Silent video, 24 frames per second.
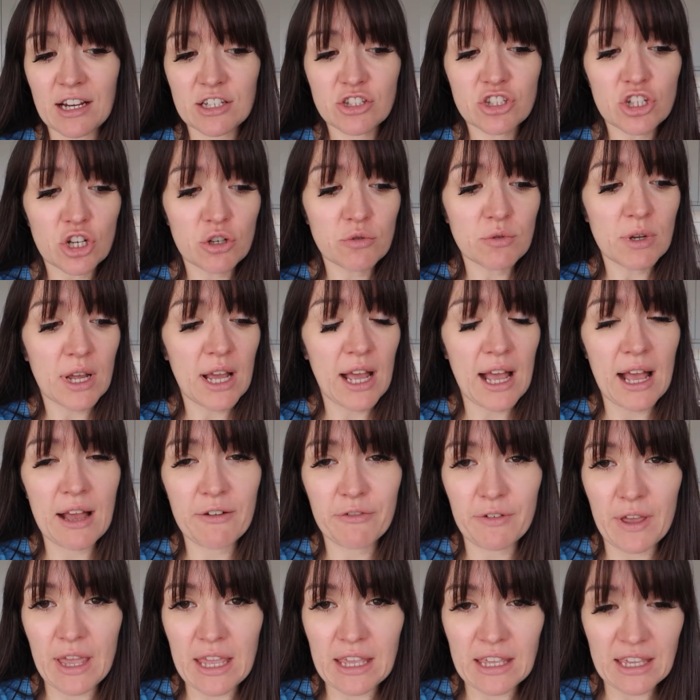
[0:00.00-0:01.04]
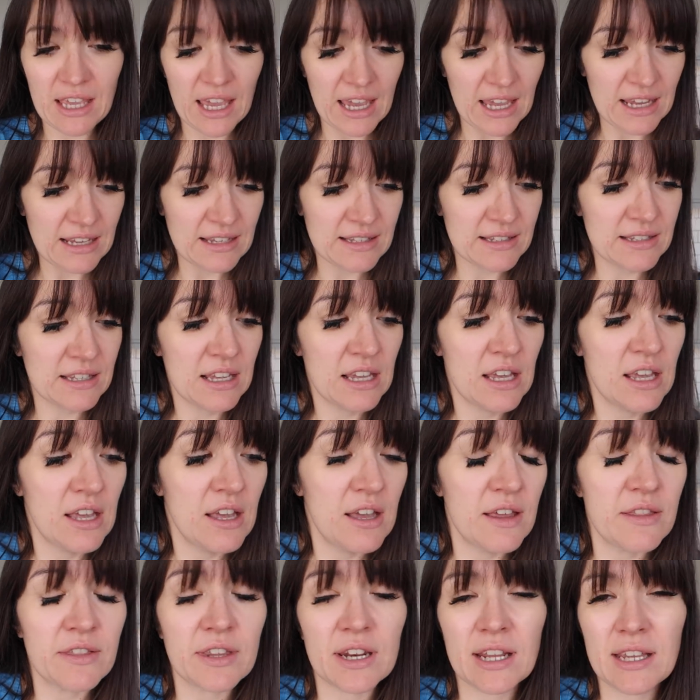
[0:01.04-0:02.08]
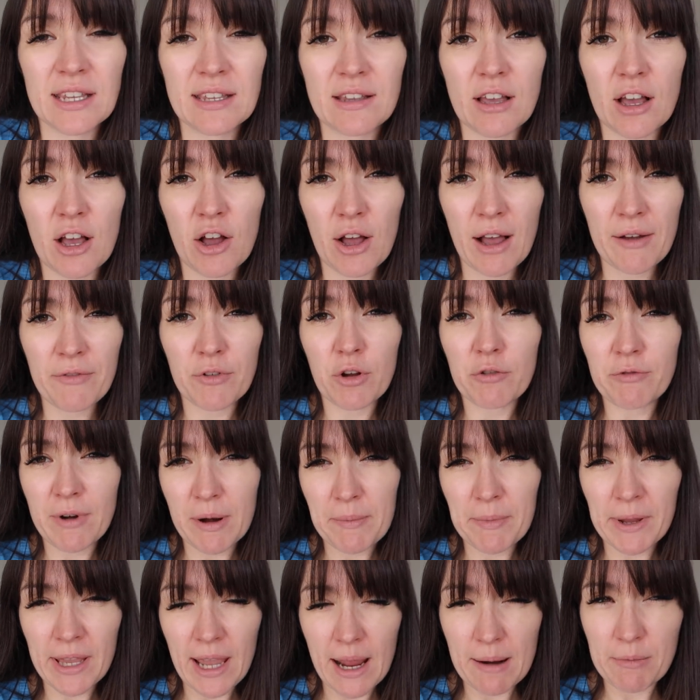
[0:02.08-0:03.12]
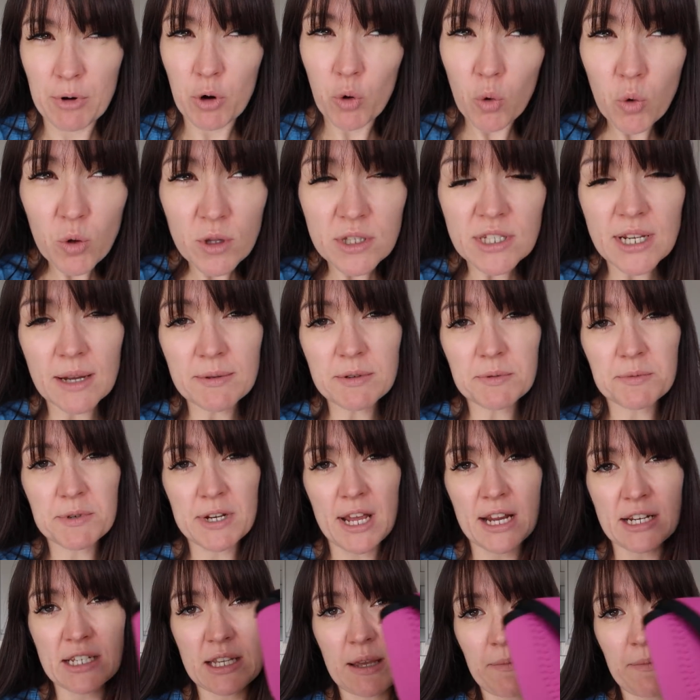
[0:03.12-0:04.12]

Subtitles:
I don't have a case that I have around my camera all the time to protect